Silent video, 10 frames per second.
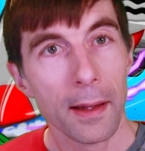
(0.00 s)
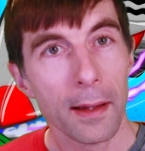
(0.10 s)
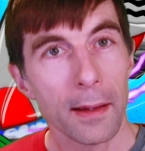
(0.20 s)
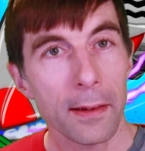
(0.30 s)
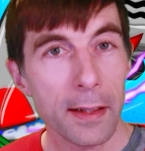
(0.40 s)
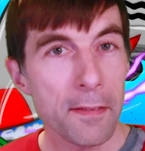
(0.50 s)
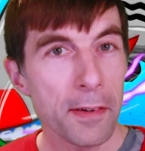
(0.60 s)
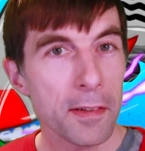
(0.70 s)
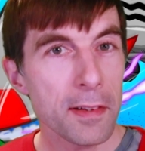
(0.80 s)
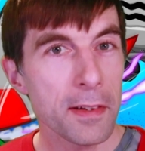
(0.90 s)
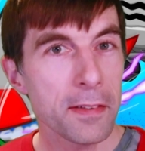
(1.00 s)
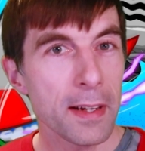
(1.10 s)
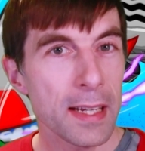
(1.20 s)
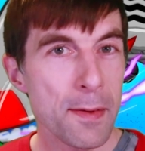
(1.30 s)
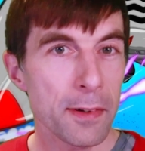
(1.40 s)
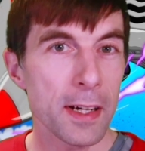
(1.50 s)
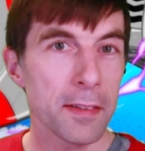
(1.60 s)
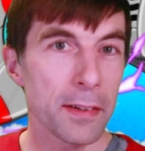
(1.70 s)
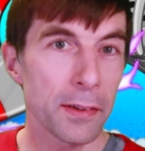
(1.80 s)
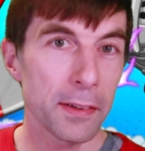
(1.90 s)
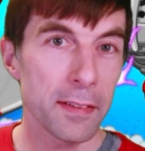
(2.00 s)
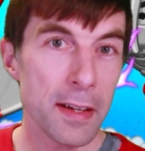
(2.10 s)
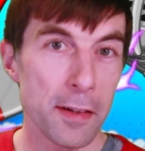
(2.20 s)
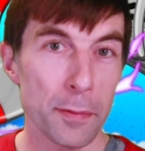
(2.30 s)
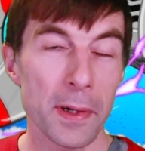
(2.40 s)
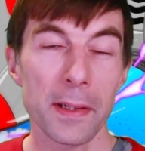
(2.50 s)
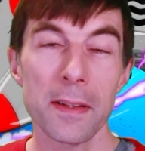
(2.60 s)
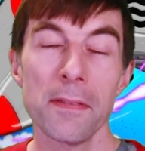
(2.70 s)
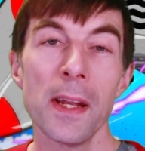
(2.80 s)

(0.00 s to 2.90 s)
Looking for a solution, I came across an old Sarah Spalding